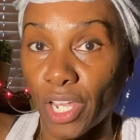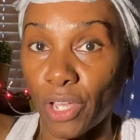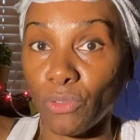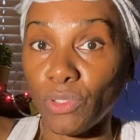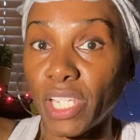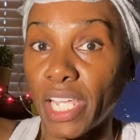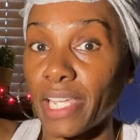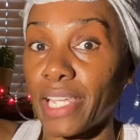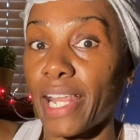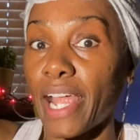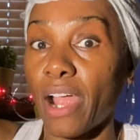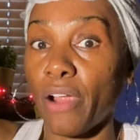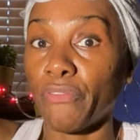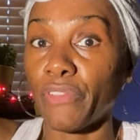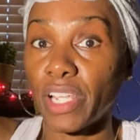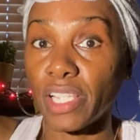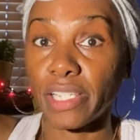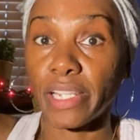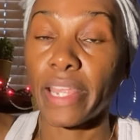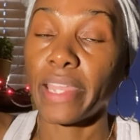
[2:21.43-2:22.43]
take it how it
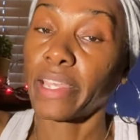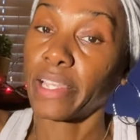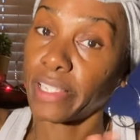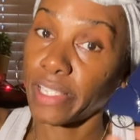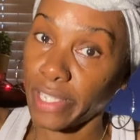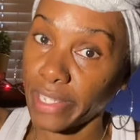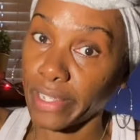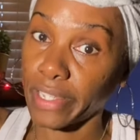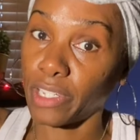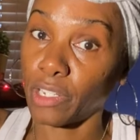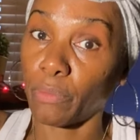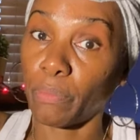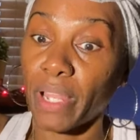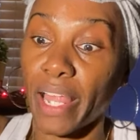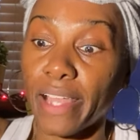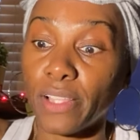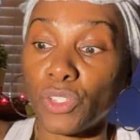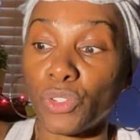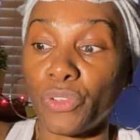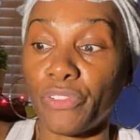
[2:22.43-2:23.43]
resonates because it could
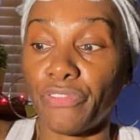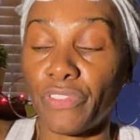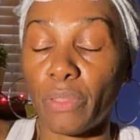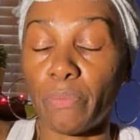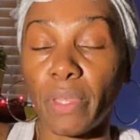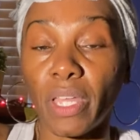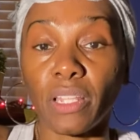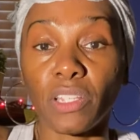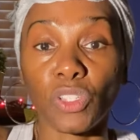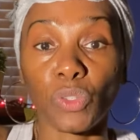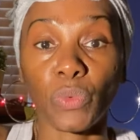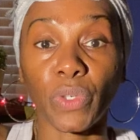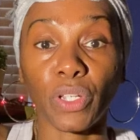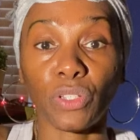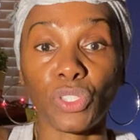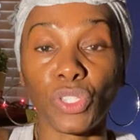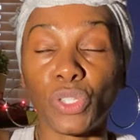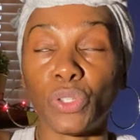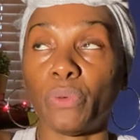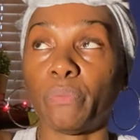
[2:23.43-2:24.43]
apply to a female as
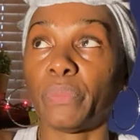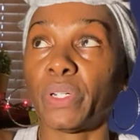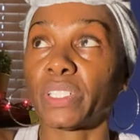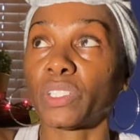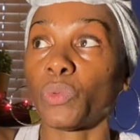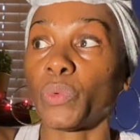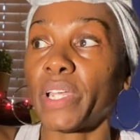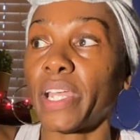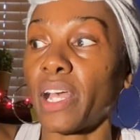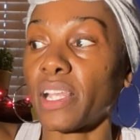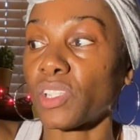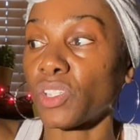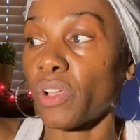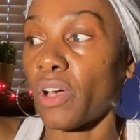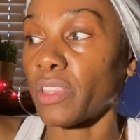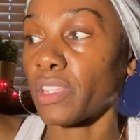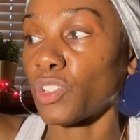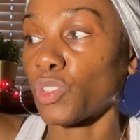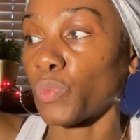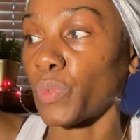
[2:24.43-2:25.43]
well too. But the way I
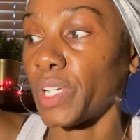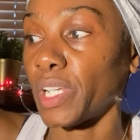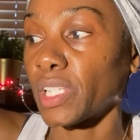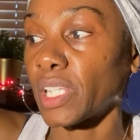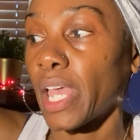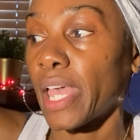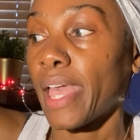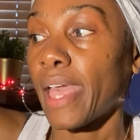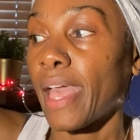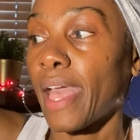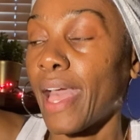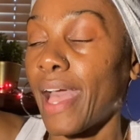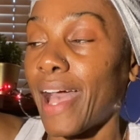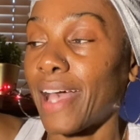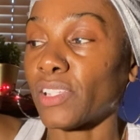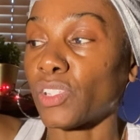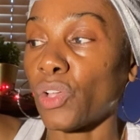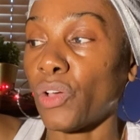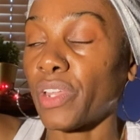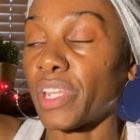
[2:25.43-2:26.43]
saw this was,
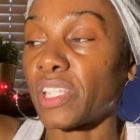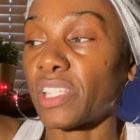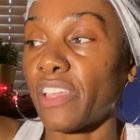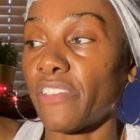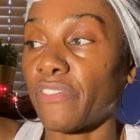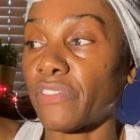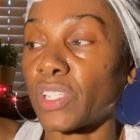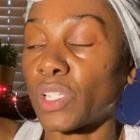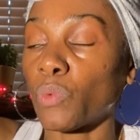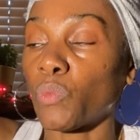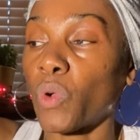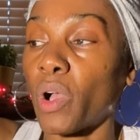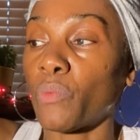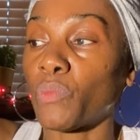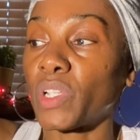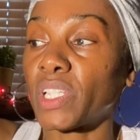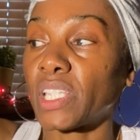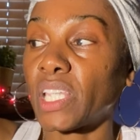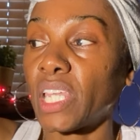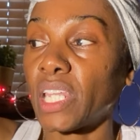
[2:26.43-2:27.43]
I saw it as if someone
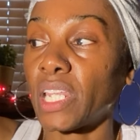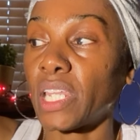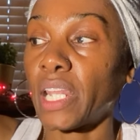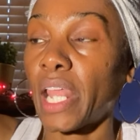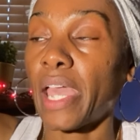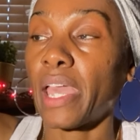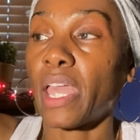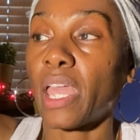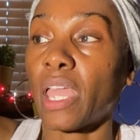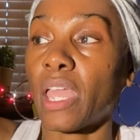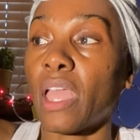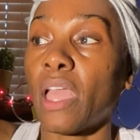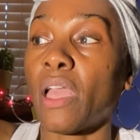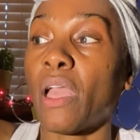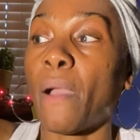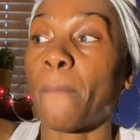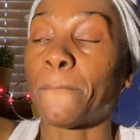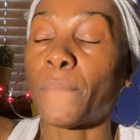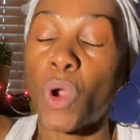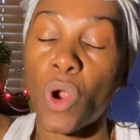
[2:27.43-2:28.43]
was getting a
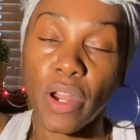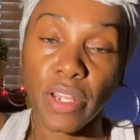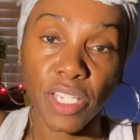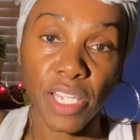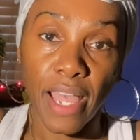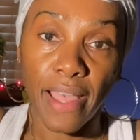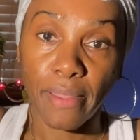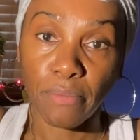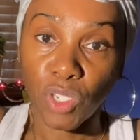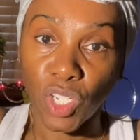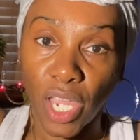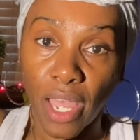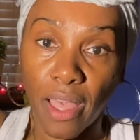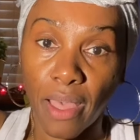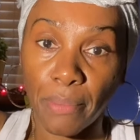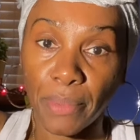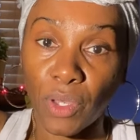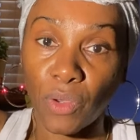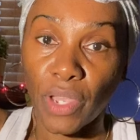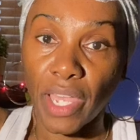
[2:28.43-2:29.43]
part-time
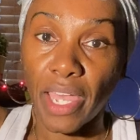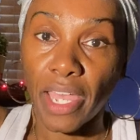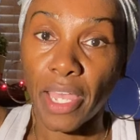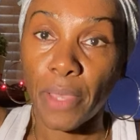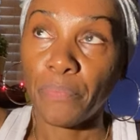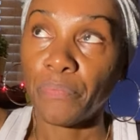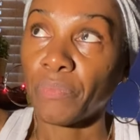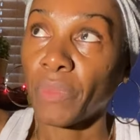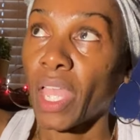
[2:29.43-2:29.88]
job, okay?